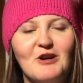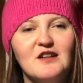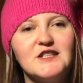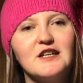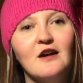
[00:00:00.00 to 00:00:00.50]
and I
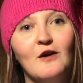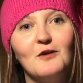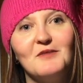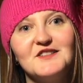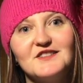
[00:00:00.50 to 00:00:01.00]
was like, oh,
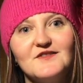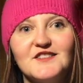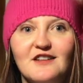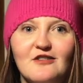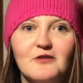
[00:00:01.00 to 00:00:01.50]
I must have
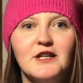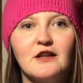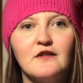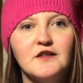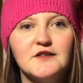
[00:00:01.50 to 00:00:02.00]
started
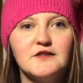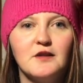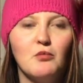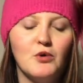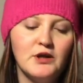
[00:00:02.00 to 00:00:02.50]
reading this at
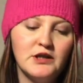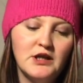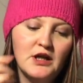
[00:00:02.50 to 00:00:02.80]
some point.